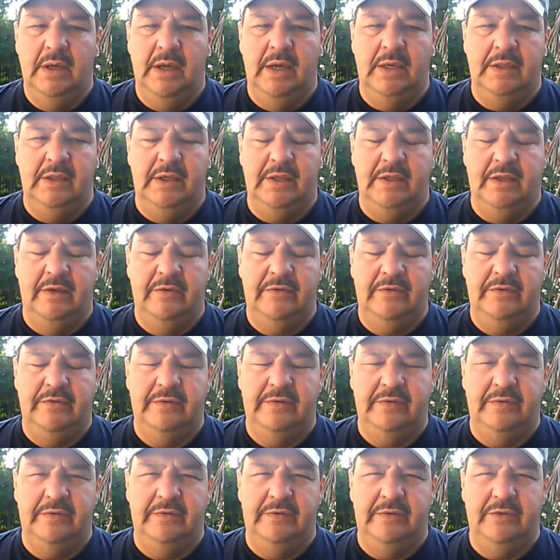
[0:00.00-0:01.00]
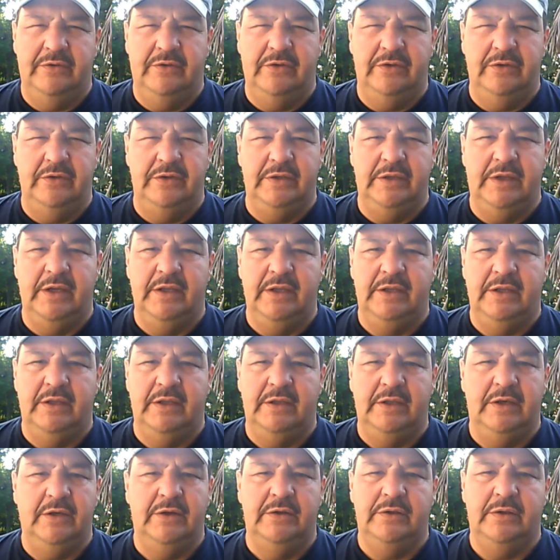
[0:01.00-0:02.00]
And they just couldn't get that.
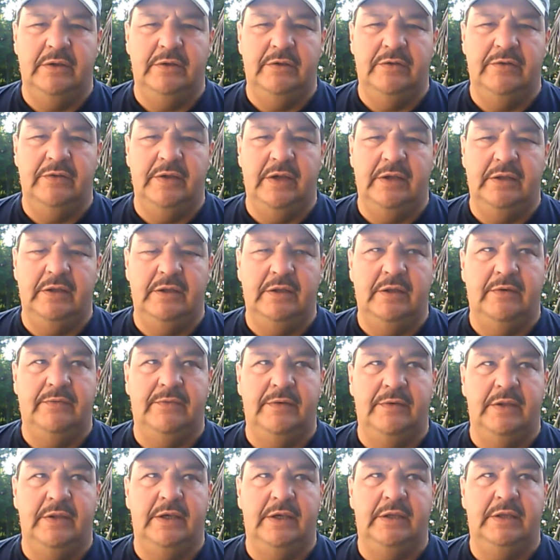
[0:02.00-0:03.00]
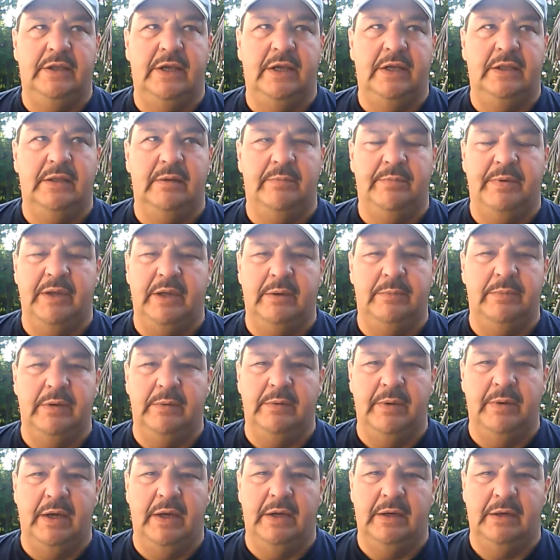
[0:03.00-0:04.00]
They couldn't understand it. They felt like they had to pay me
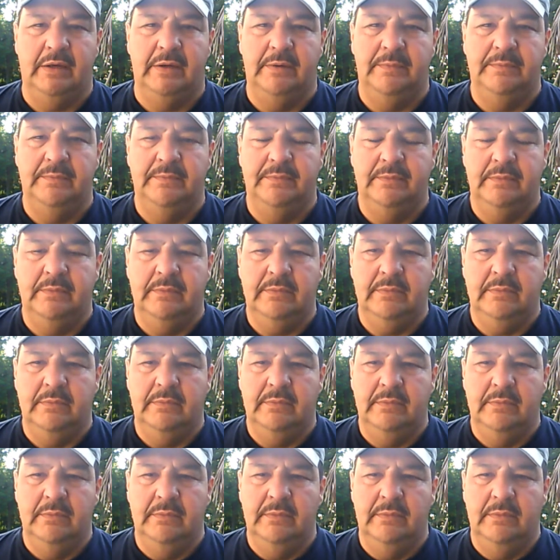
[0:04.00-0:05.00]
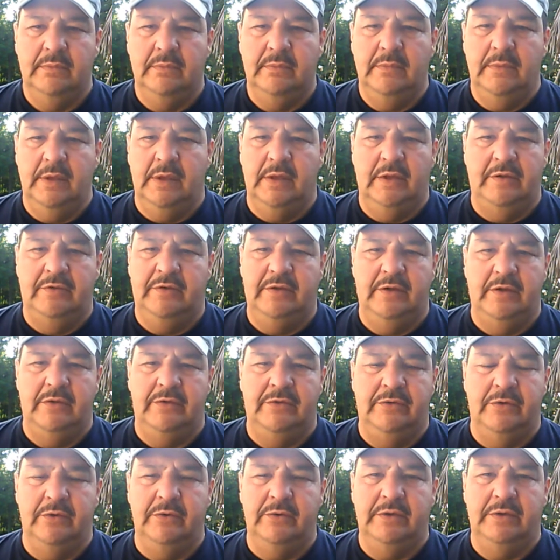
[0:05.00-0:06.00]
back. And I said,
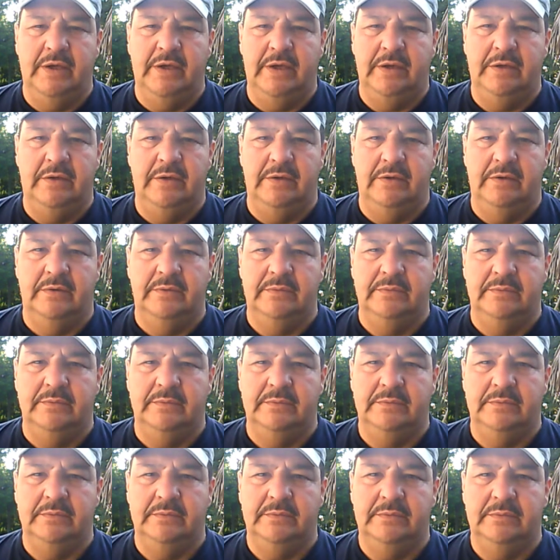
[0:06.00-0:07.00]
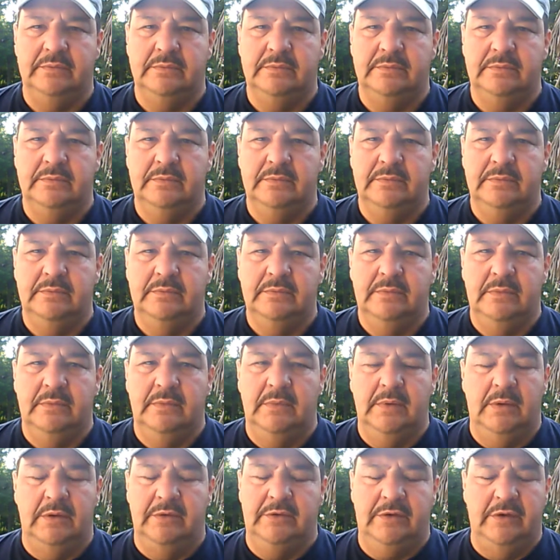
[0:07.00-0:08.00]
there's no debt here.
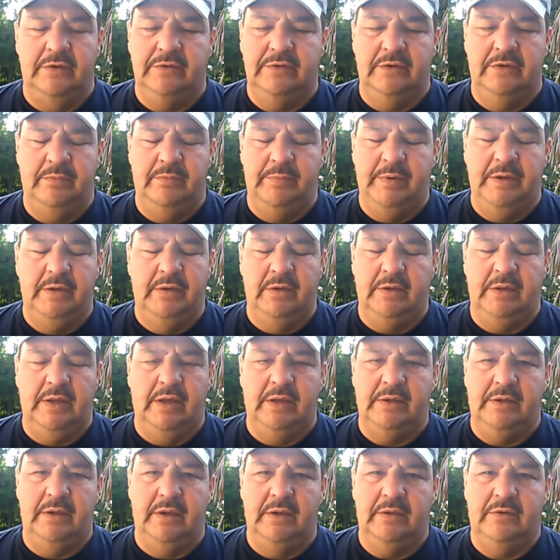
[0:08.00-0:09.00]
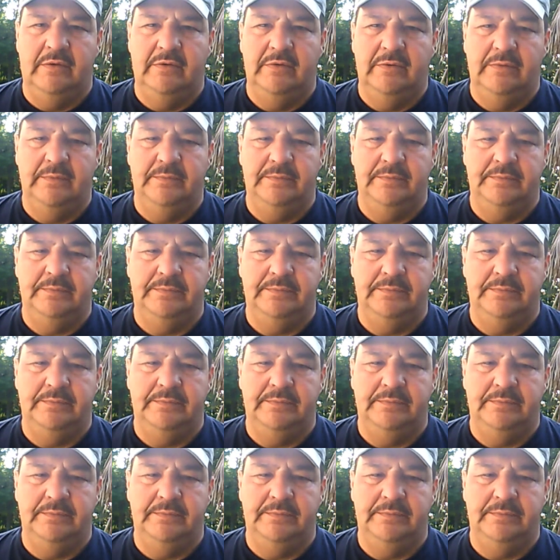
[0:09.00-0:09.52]
Jesus paid all our debts.